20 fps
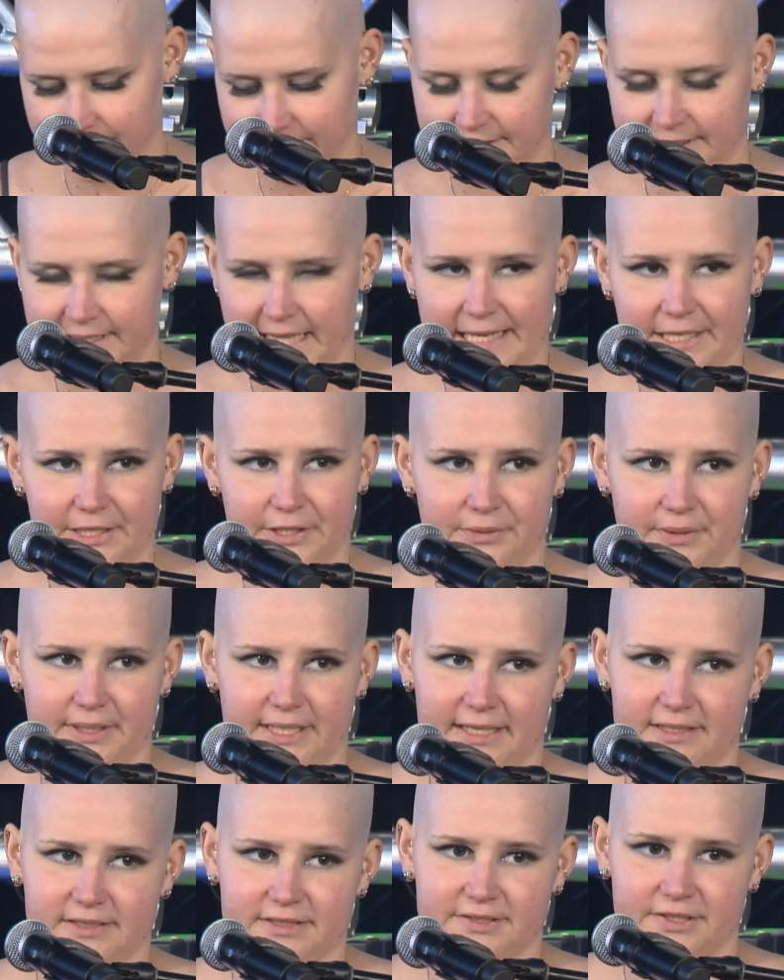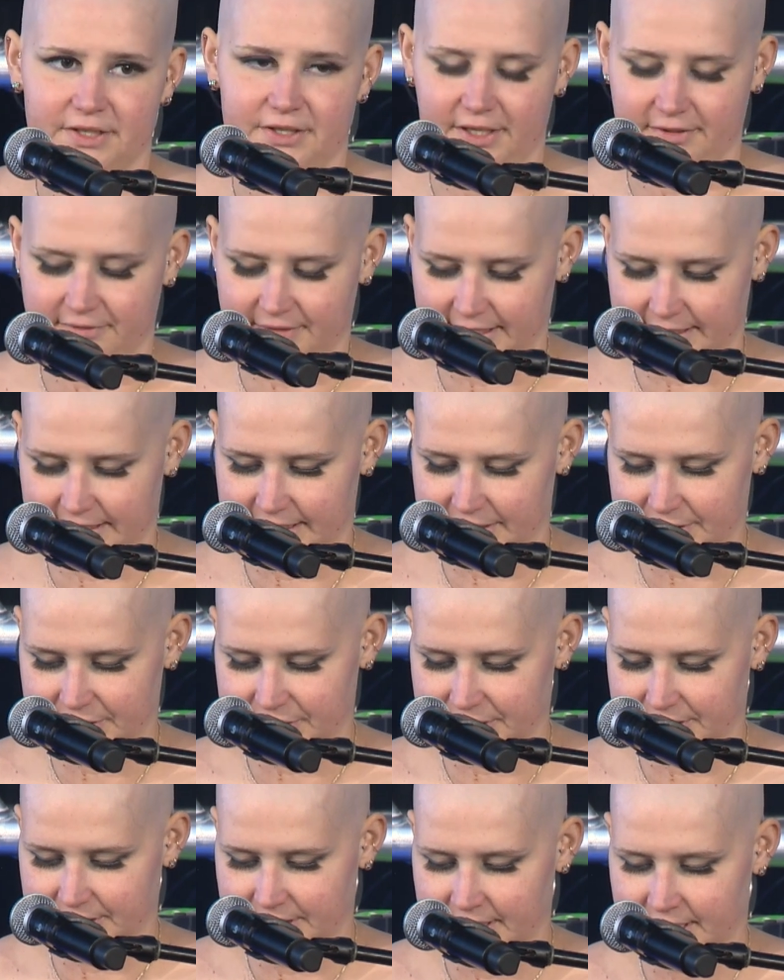Thank you again, Sony
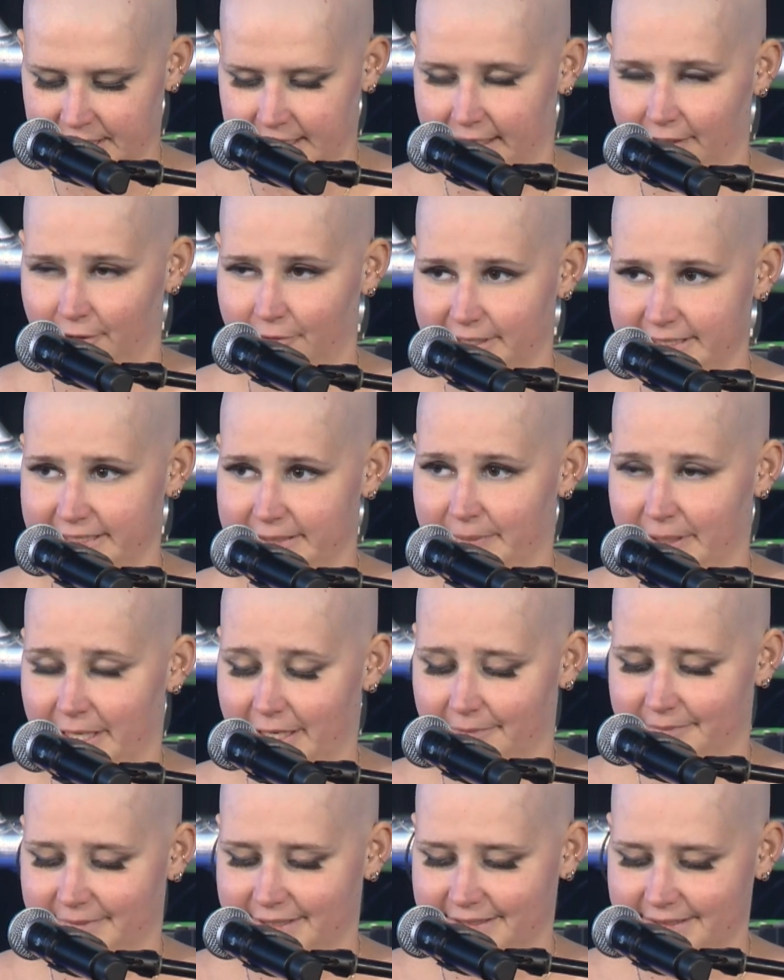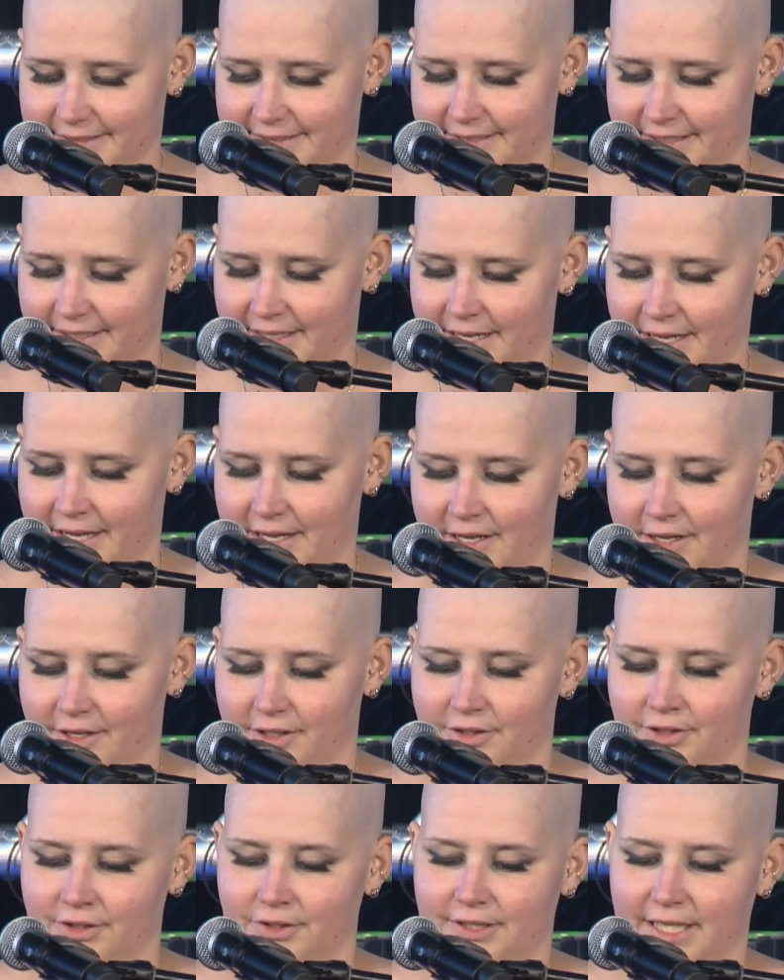Foundation and Quest Apartments.
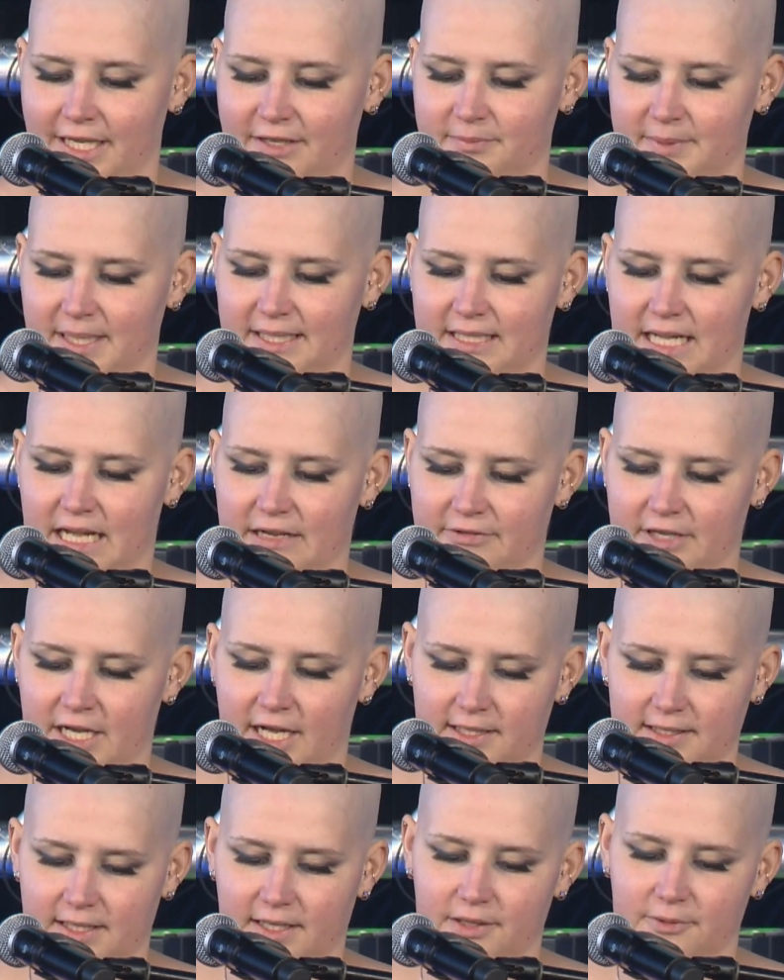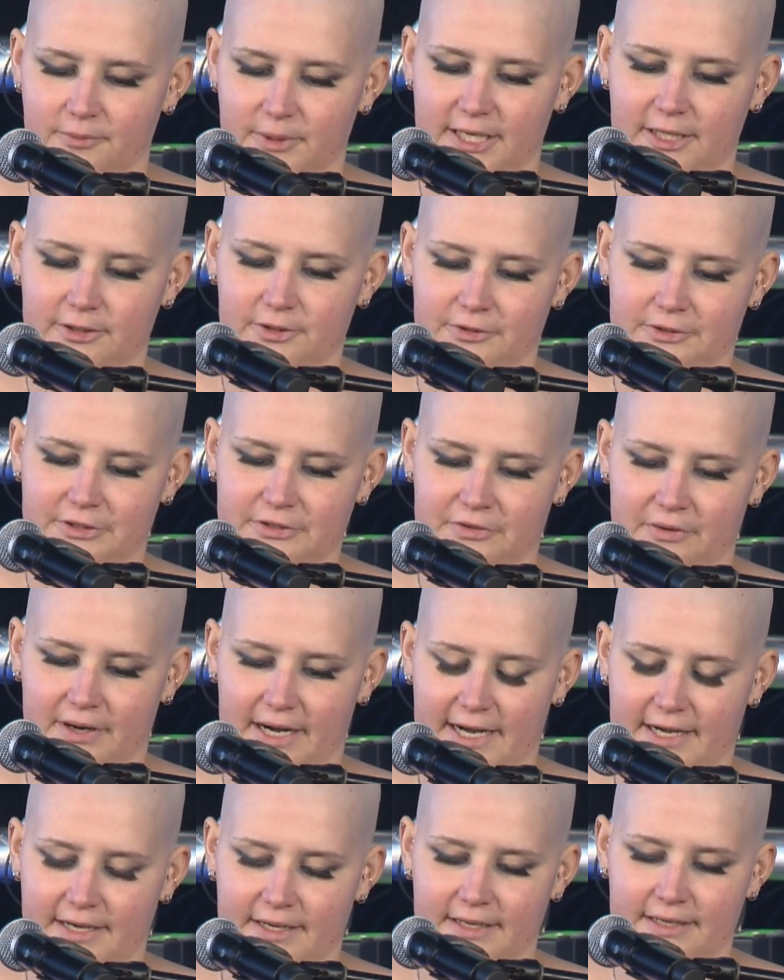You gave my life colour when it looked
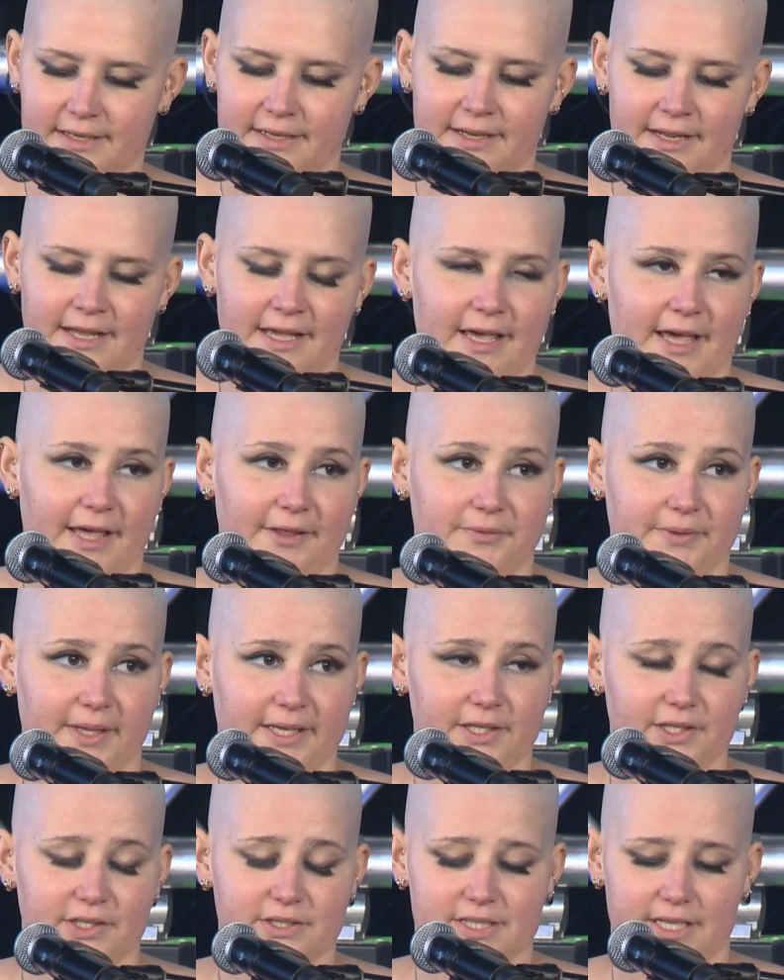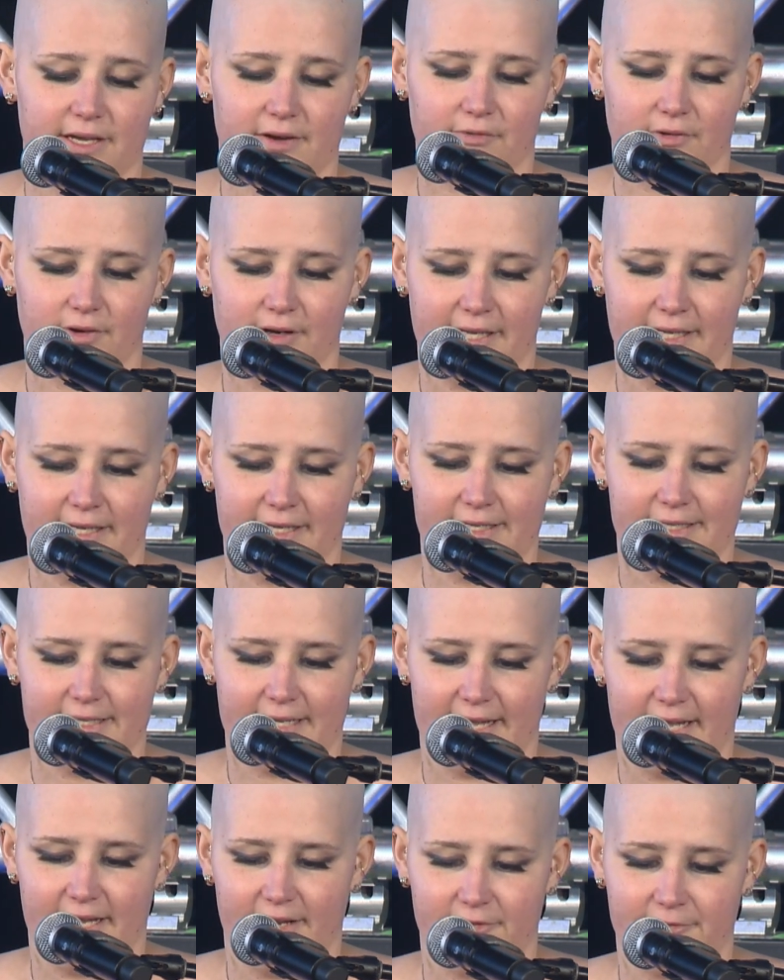grey. And thank you to everyone here
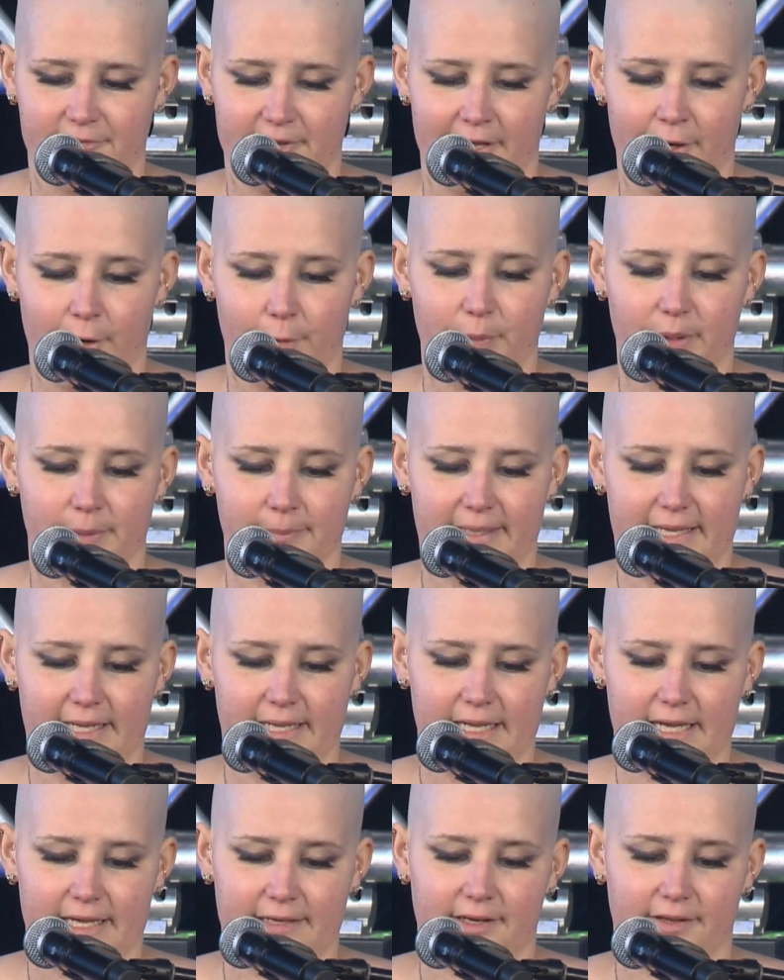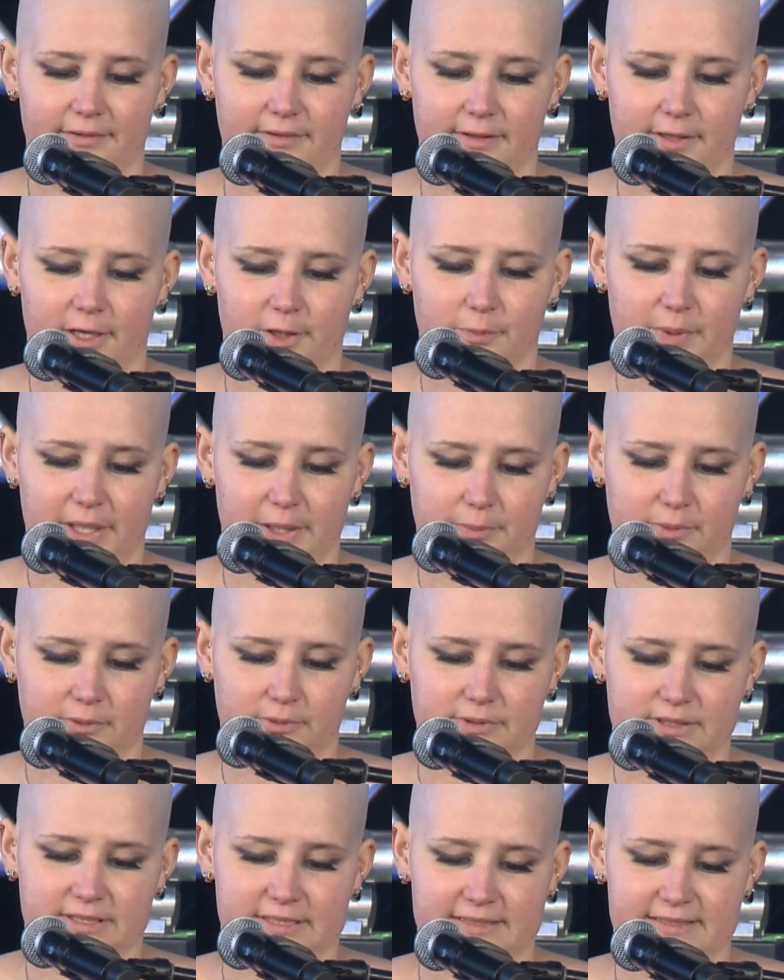today for helping me and other young people
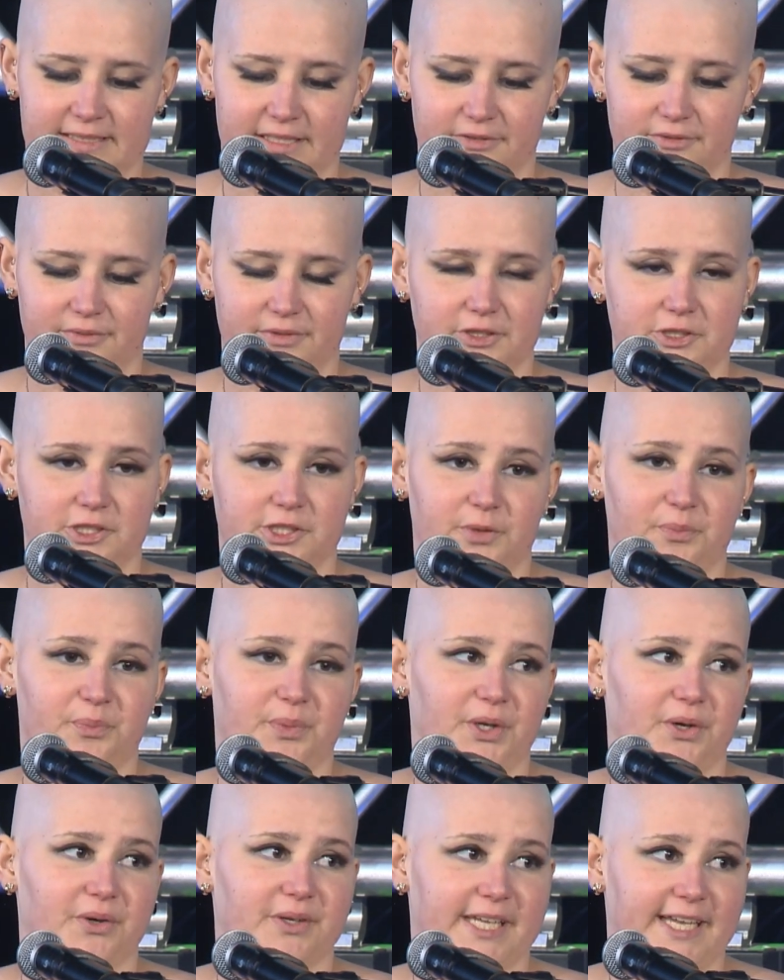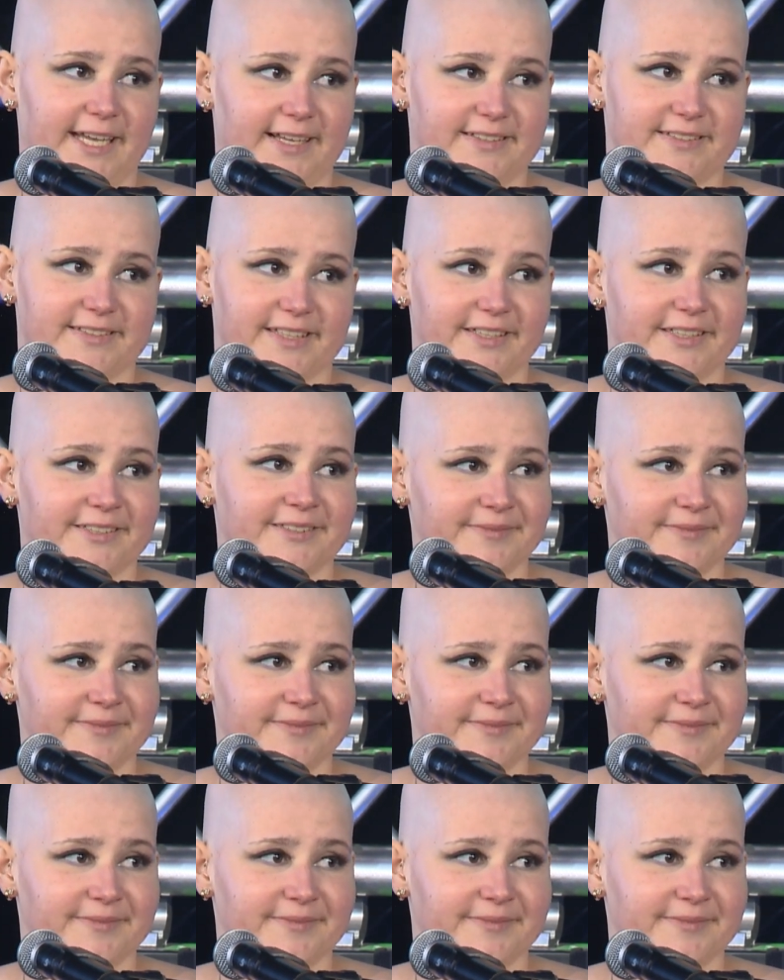to see a future beyond cancer.